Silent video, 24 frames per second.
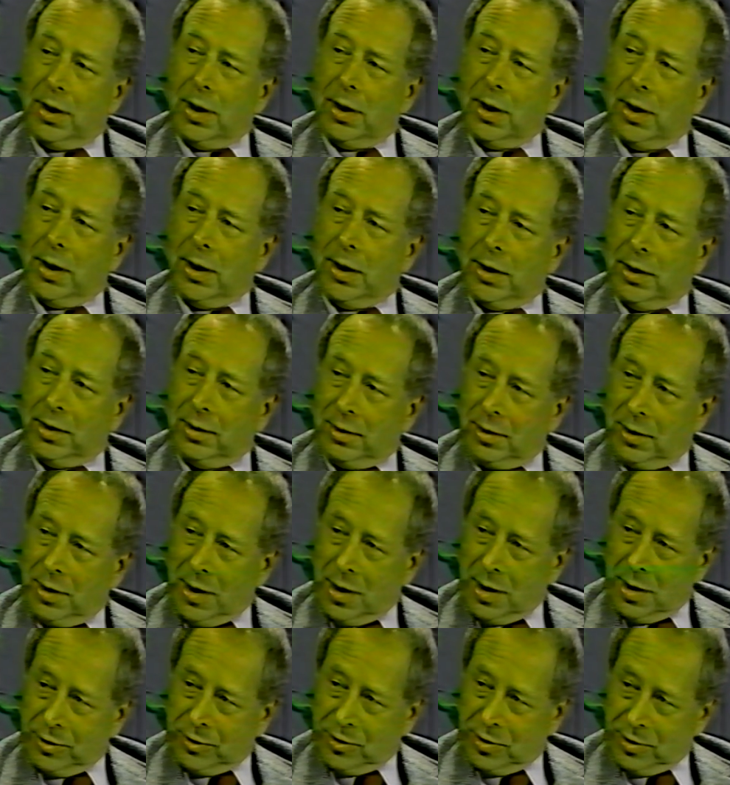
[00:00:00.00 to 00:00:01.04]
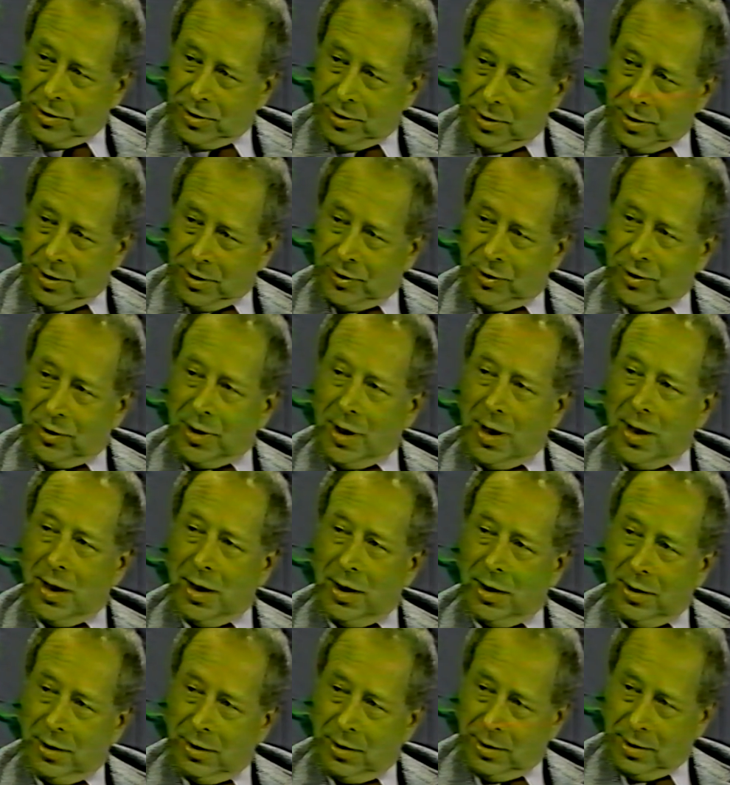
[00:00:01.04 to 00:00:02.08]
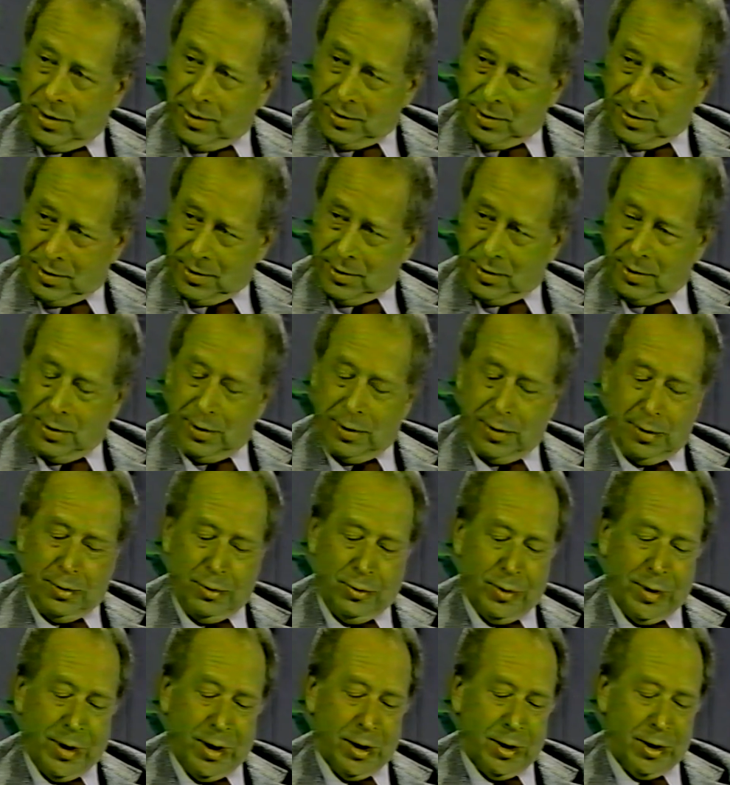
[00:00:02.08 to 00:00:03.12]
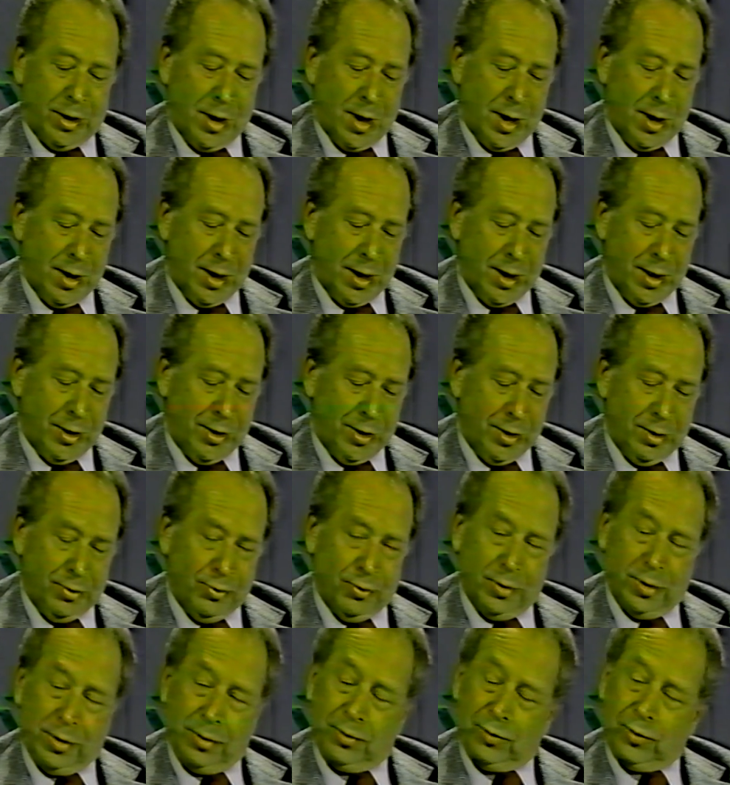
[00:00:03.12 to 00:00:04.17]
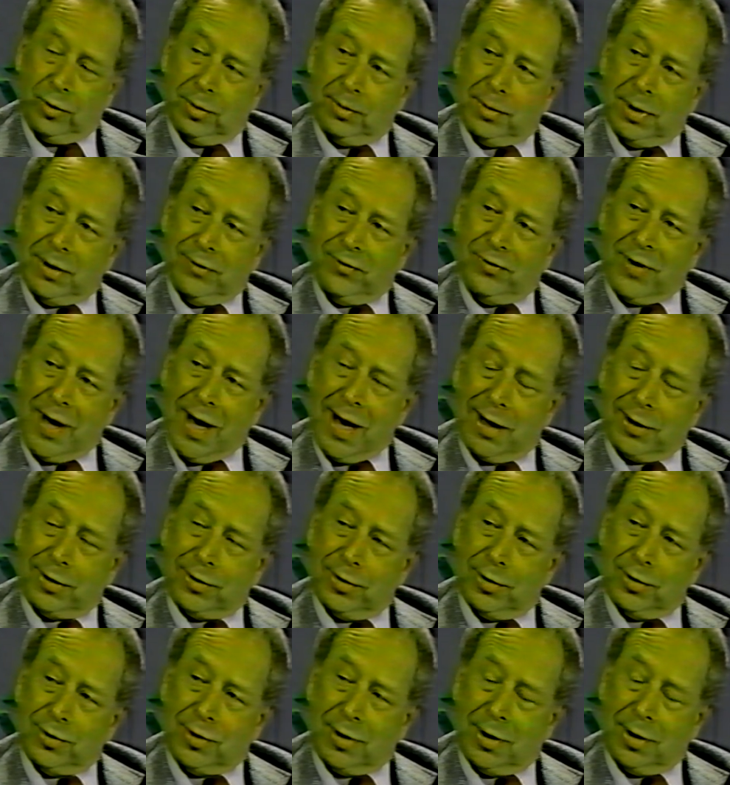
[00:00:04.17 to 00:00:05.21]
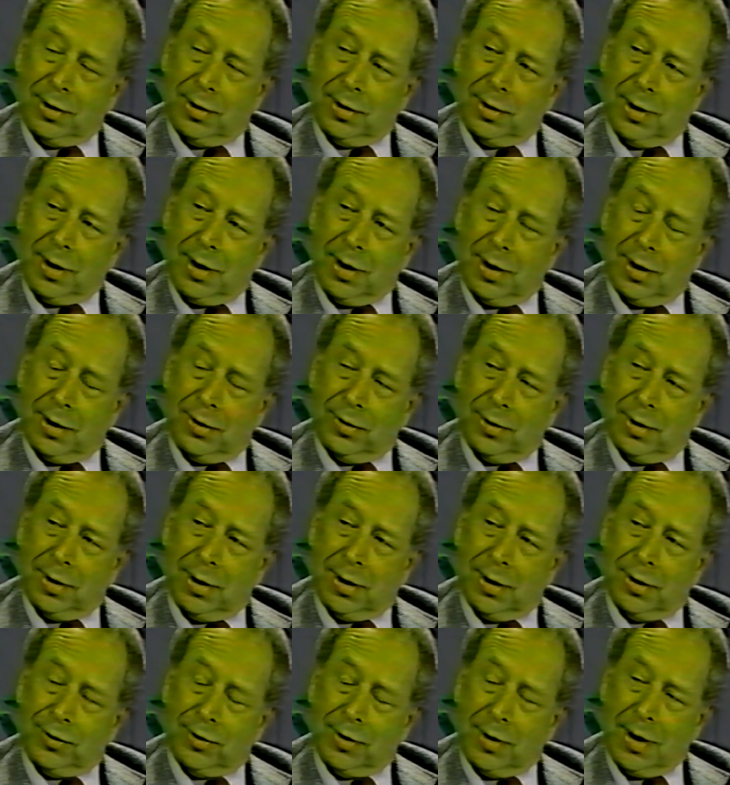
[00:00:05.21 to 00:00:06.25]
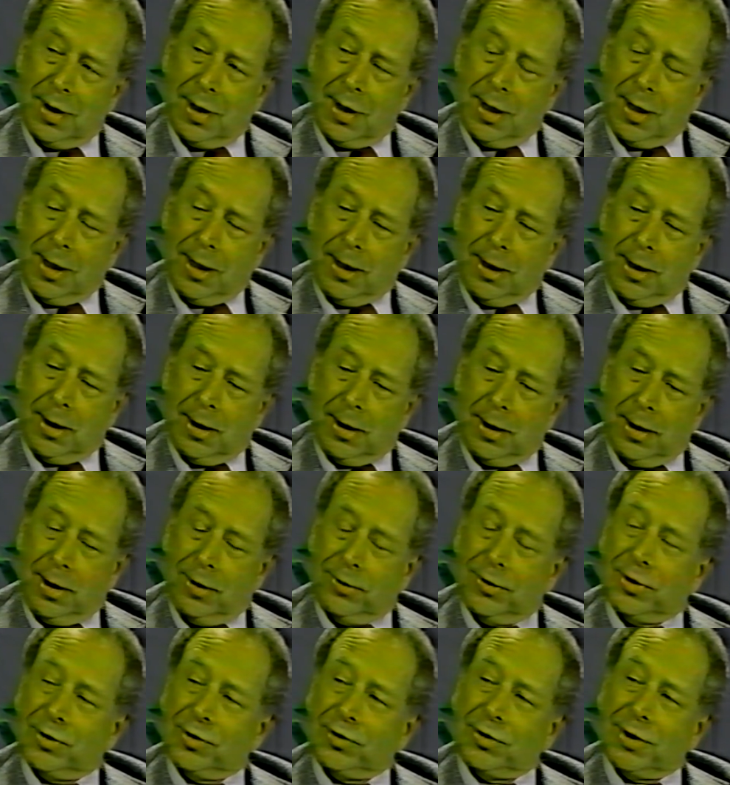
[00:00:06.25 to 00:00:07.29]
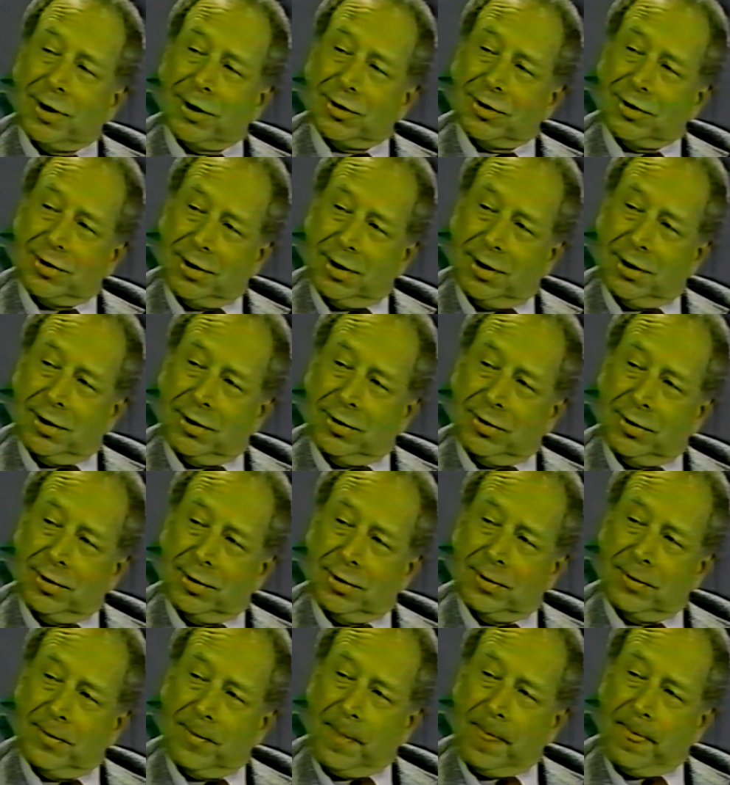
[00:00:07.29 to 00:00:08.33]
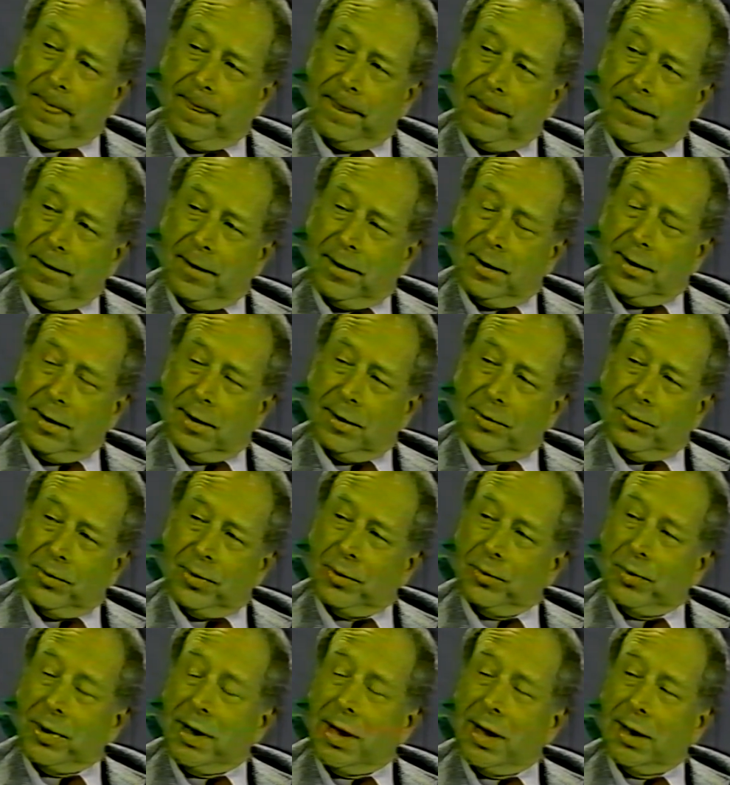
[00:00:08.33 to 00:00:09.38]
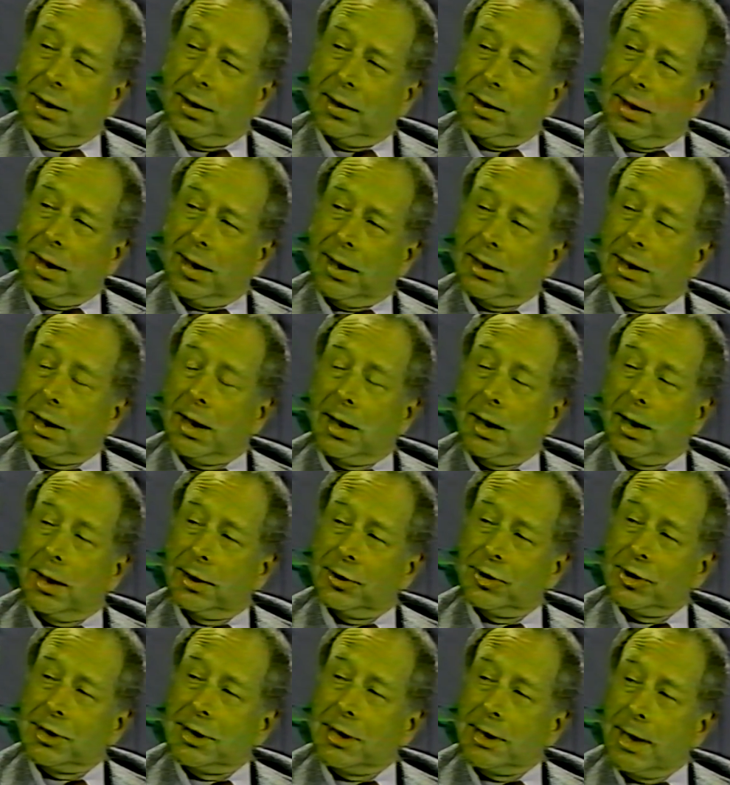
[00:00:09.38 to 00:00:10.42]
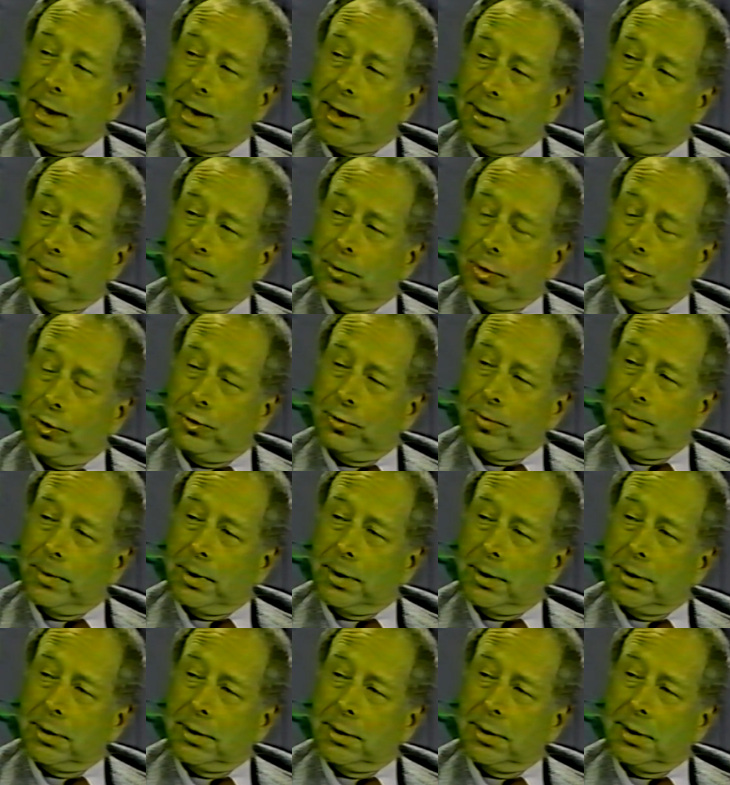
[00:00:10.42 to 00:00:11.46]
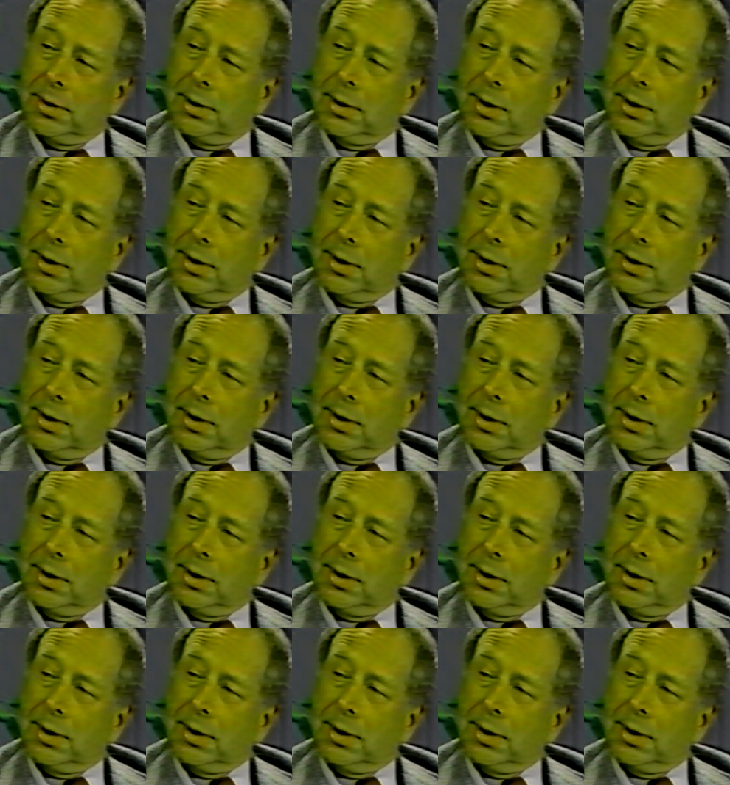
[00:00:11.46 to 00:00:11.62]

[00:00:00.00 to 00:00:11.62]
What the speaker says: and consciousness and the reincarnation would be factors in this. In the 60s, we had a God is dead movement,